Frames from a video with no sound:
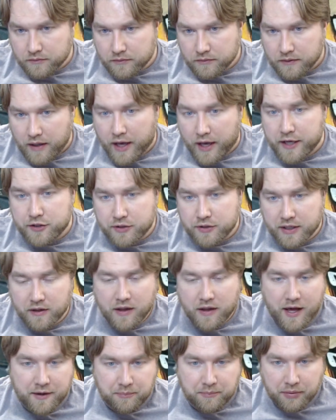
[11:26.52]
I drink a
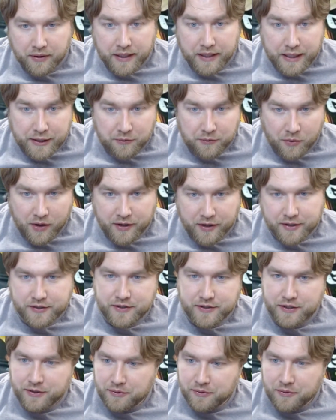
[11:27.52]
lot of plain water
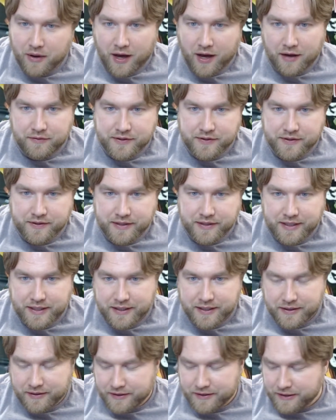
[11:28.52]
too.
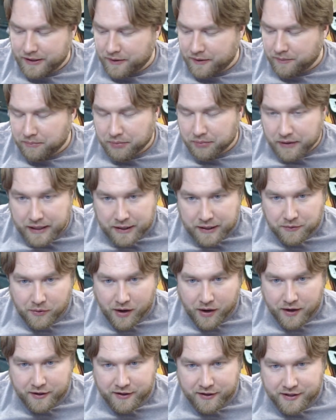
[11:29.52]
Obviously, you know, plain
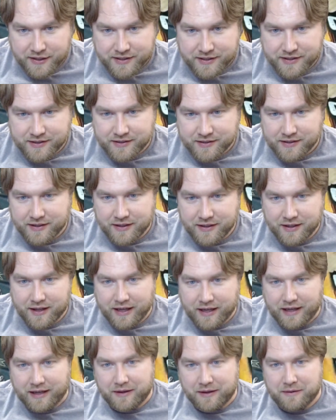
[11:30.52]
water is
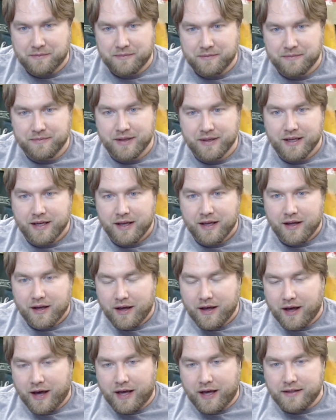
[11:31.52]

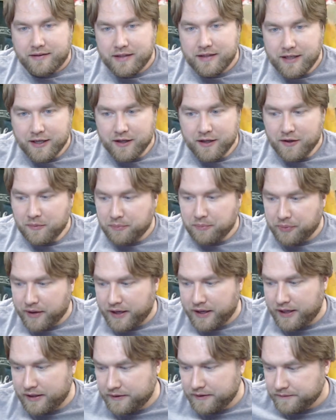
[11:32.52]
ideal,
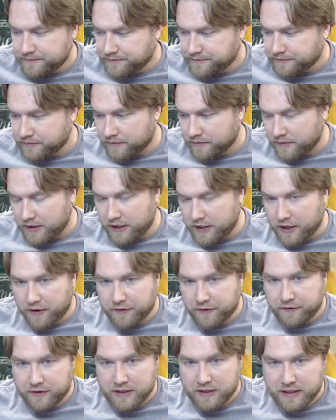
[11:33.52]
but you know,
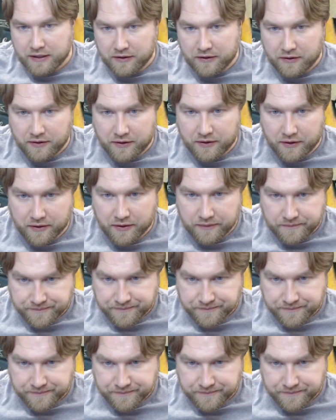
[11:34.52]
if you need a little,